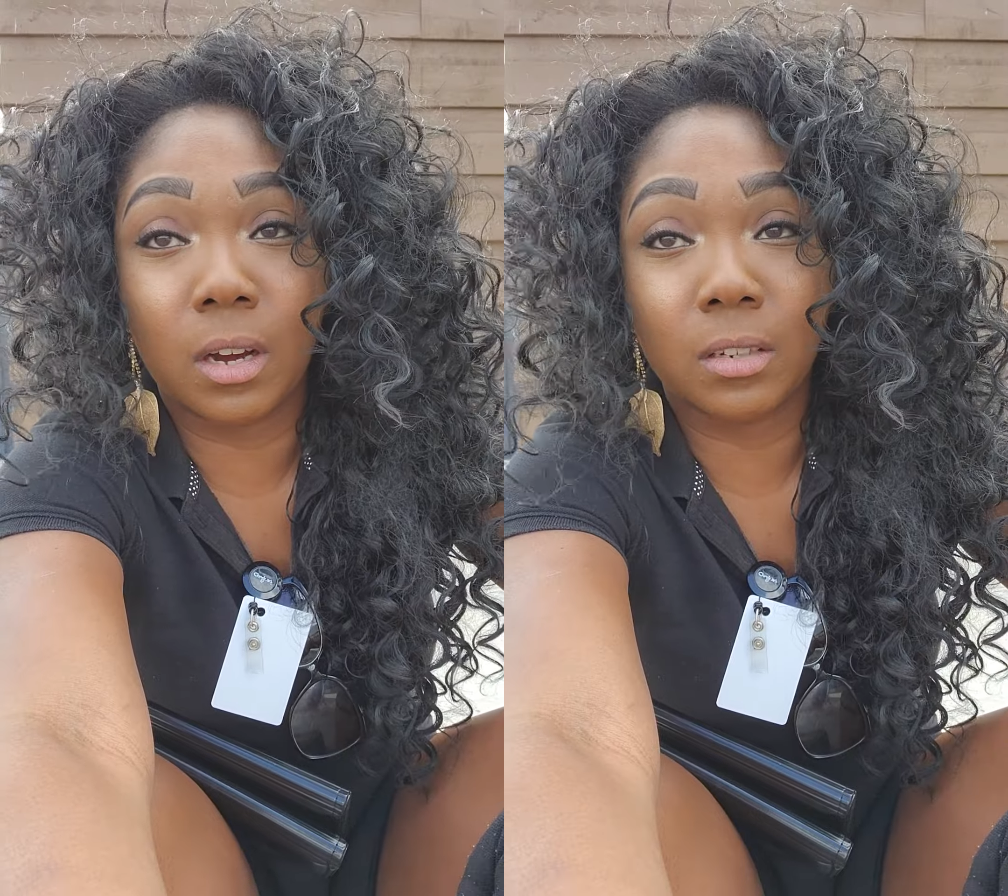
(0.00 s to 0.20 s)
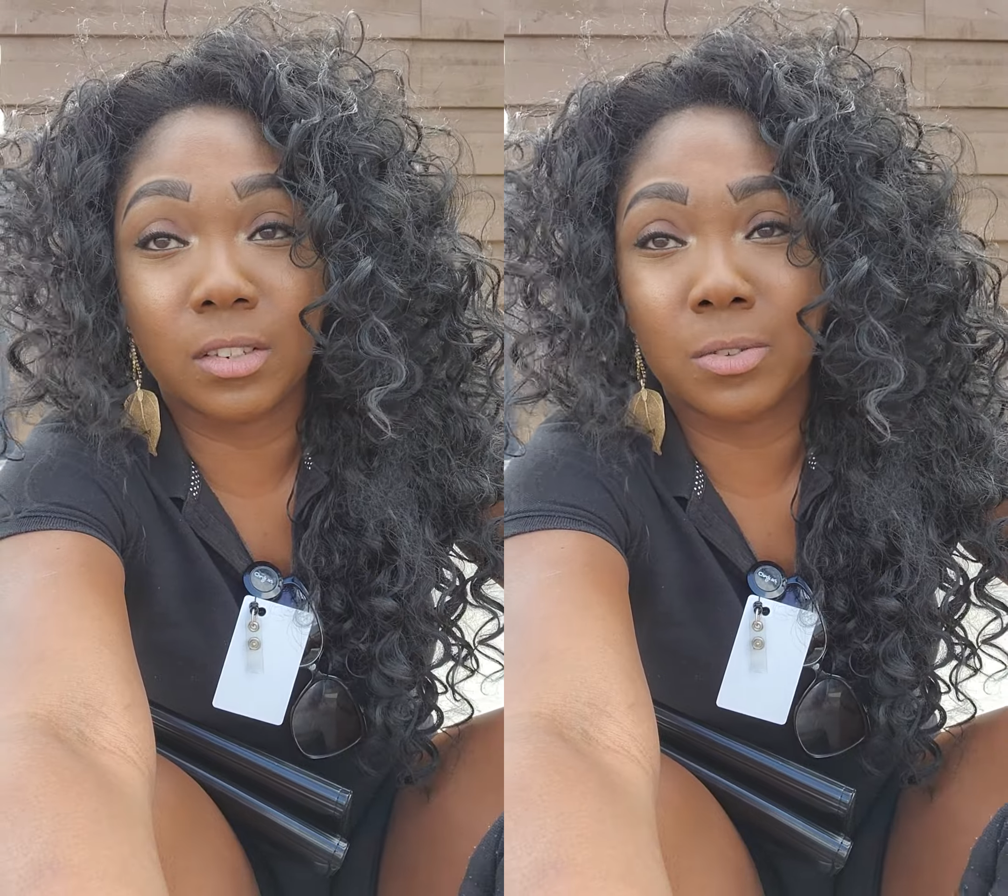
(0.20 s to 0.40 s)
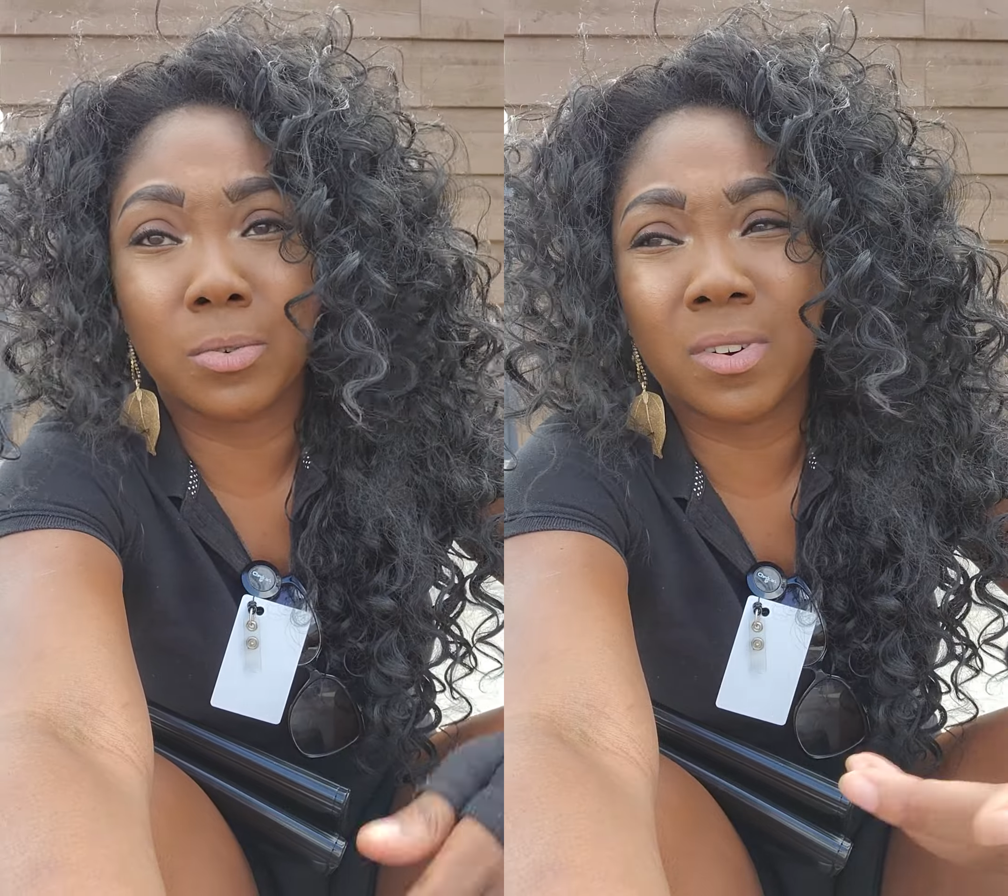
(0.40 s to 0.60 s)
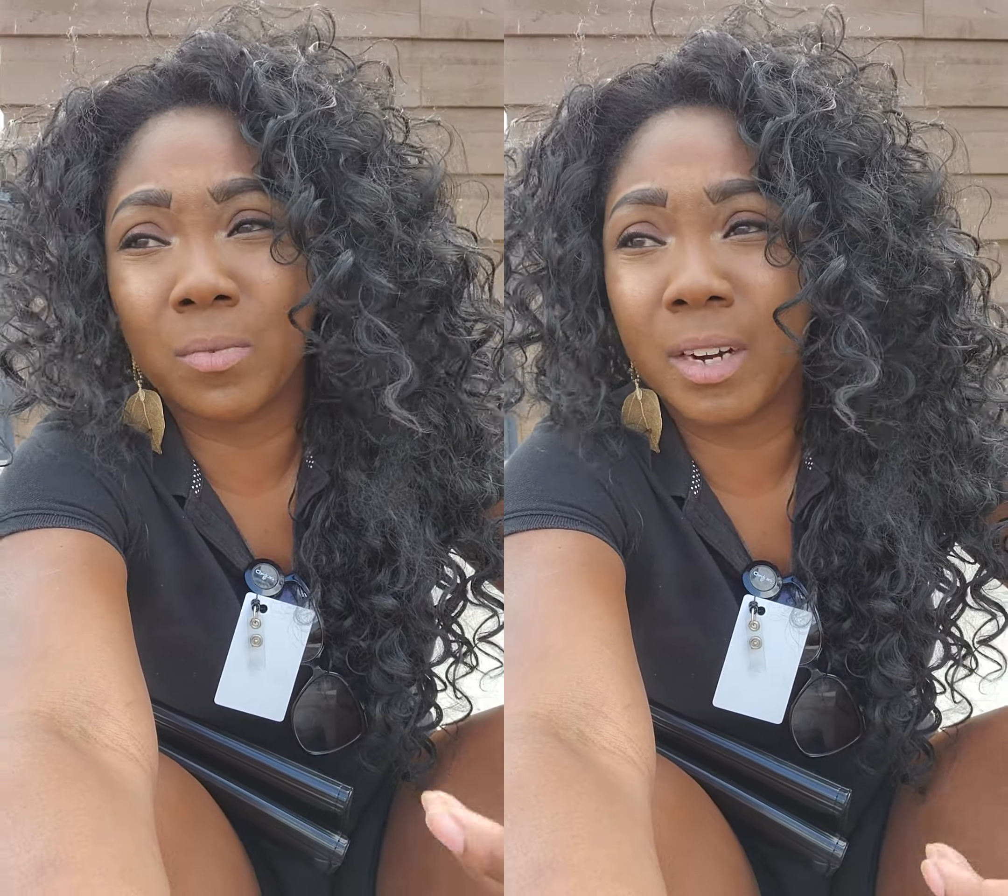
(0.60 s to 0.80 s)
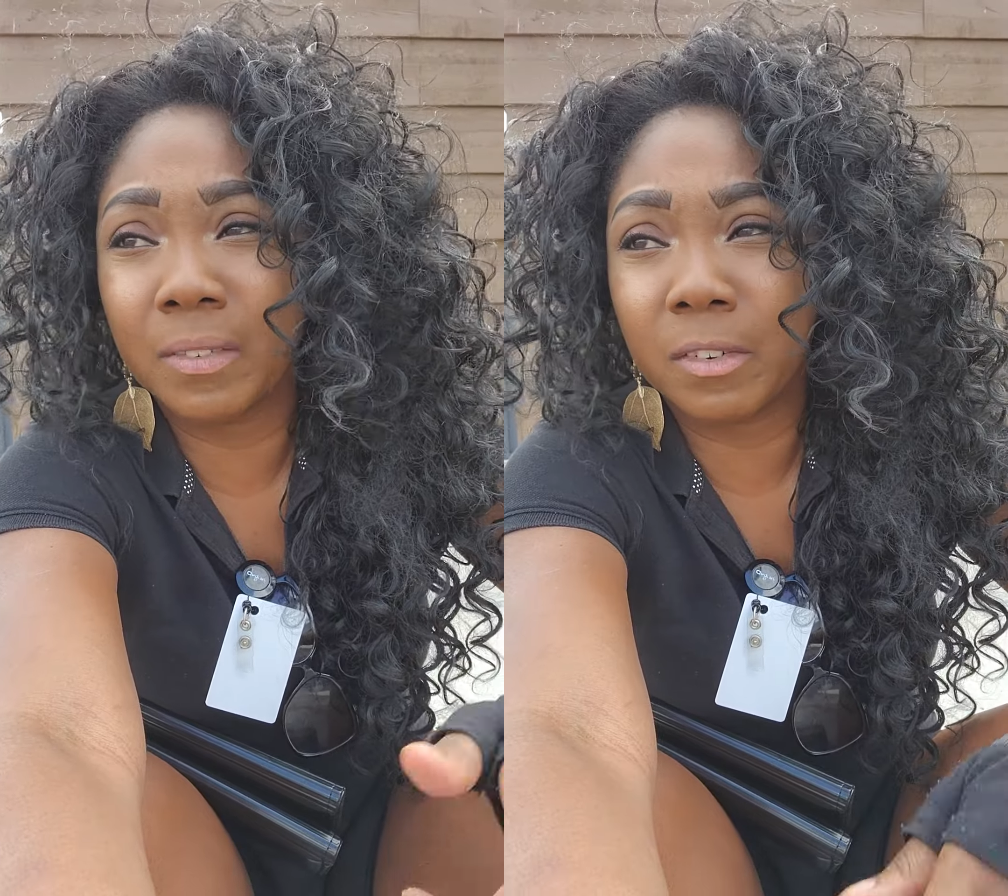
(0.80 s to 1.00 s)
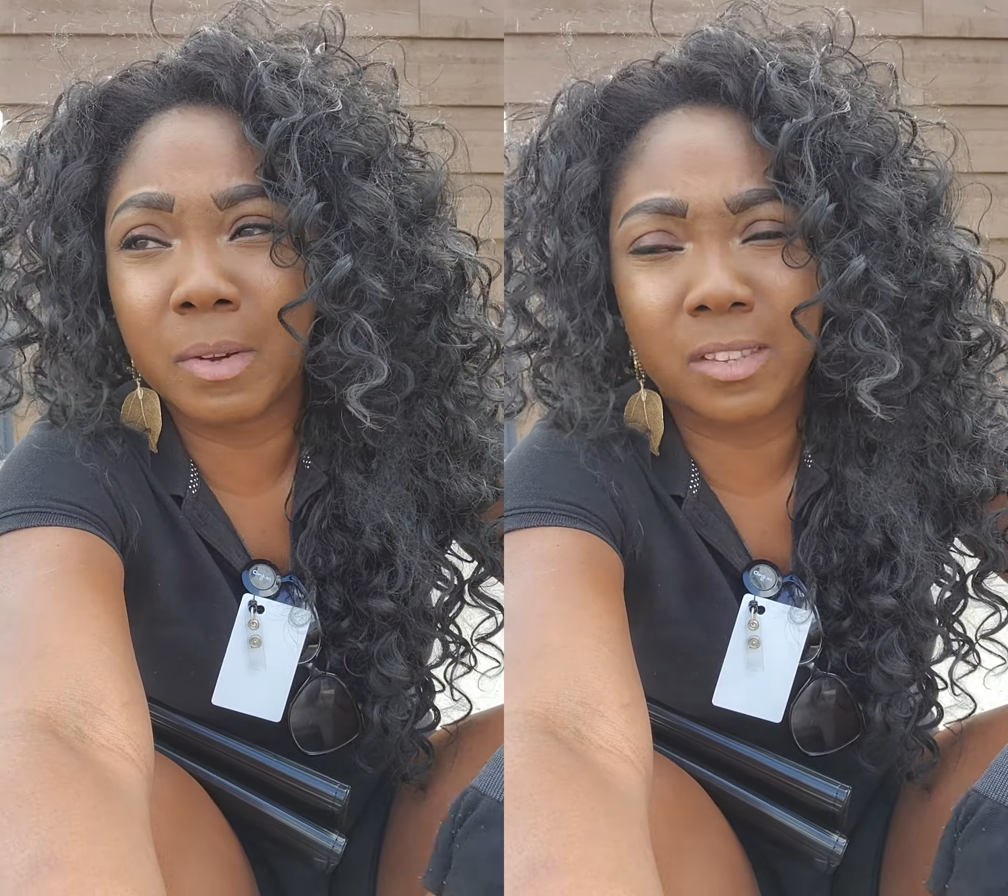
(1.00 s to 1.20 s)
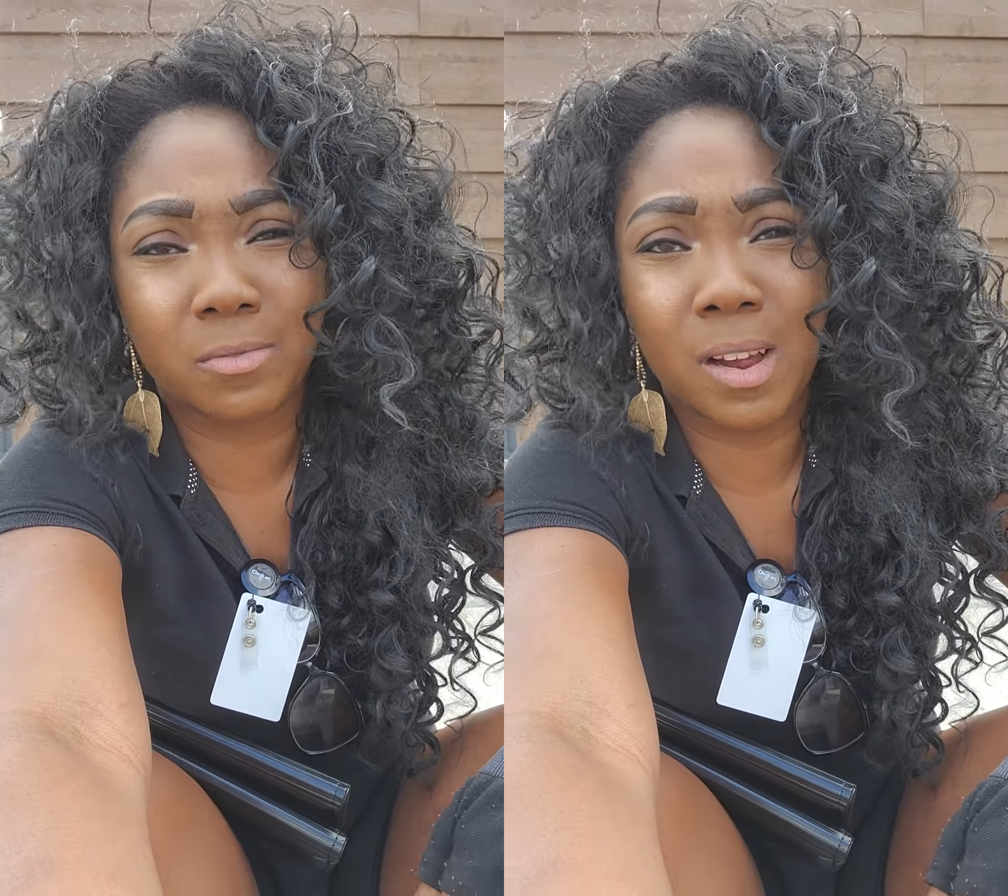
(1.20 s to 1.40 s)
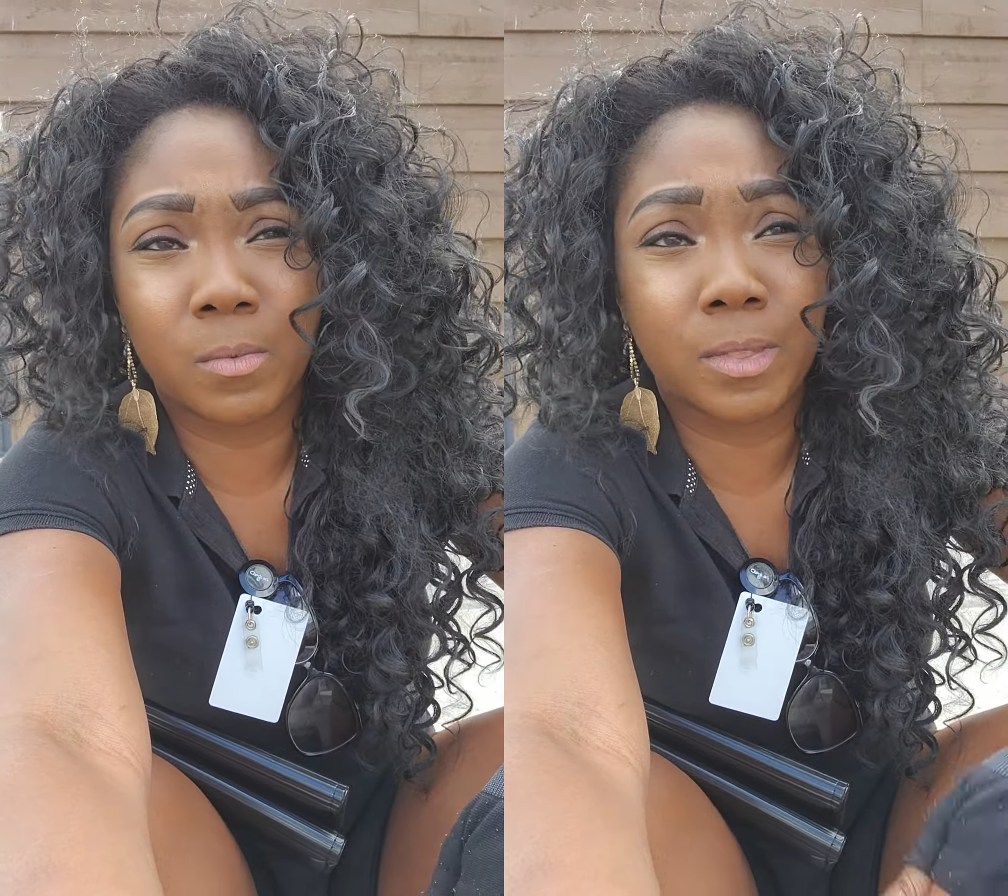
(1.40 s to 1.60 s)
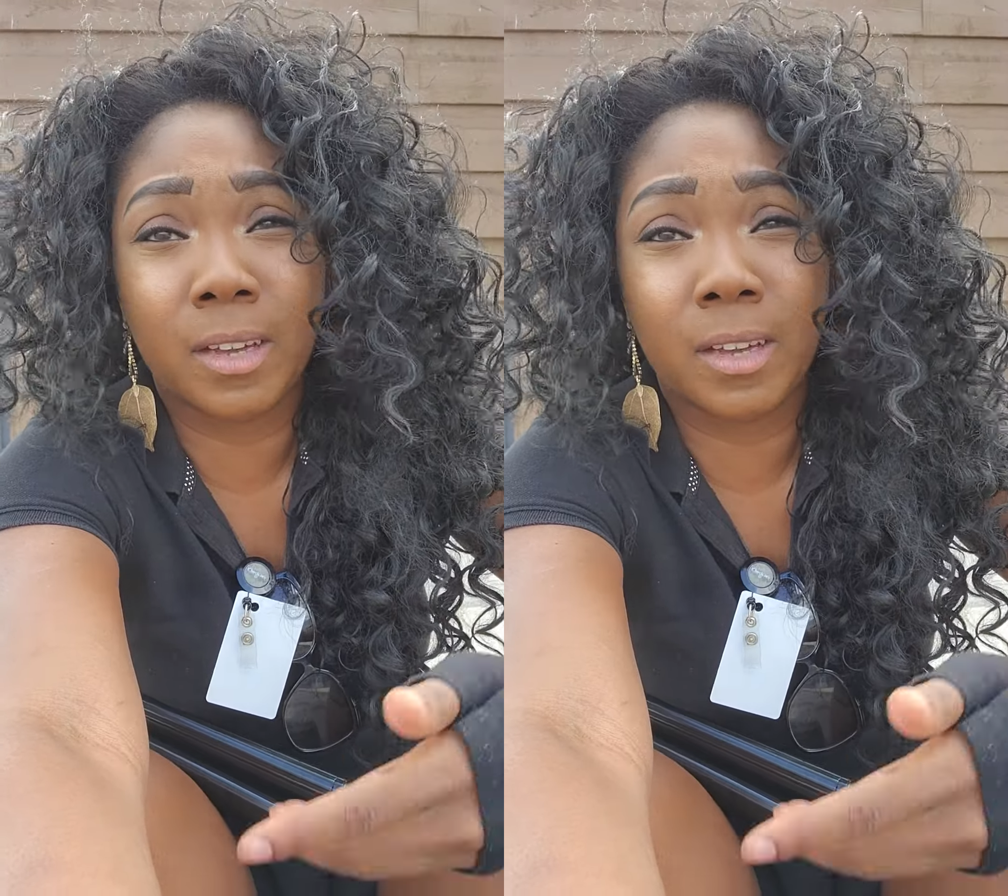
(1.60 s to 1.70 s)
talk to or whatever, mess around with.